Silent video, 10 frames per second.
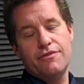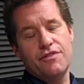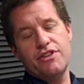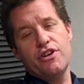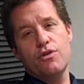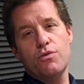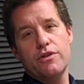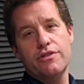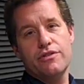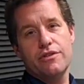1,500
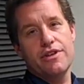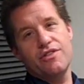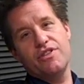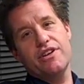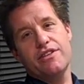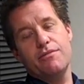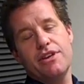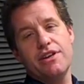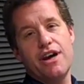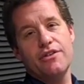words, and then send it to
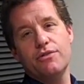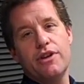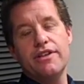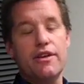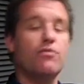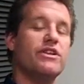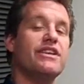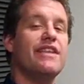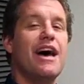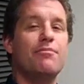me, and I'll do it. And we
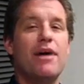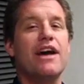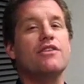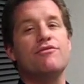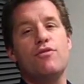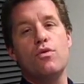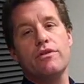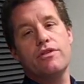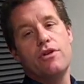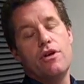did that back and
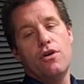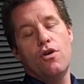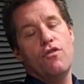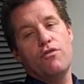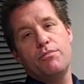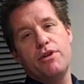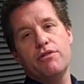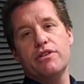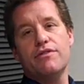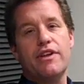forth over a
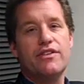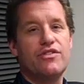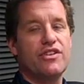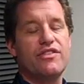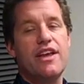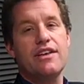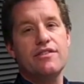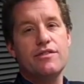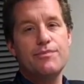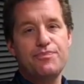period of like 6
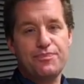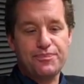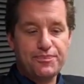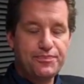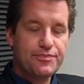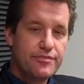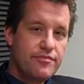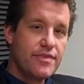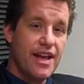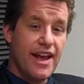days.
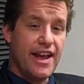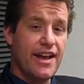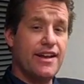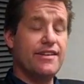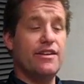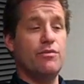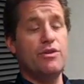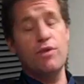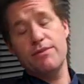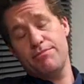And
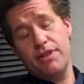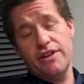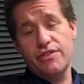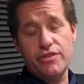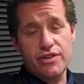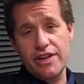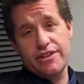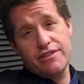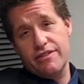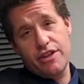we went in places I
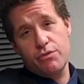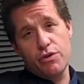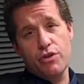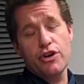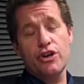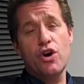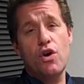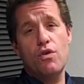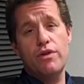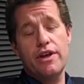didn't think we were going to
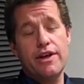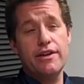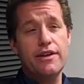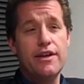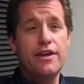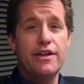go. And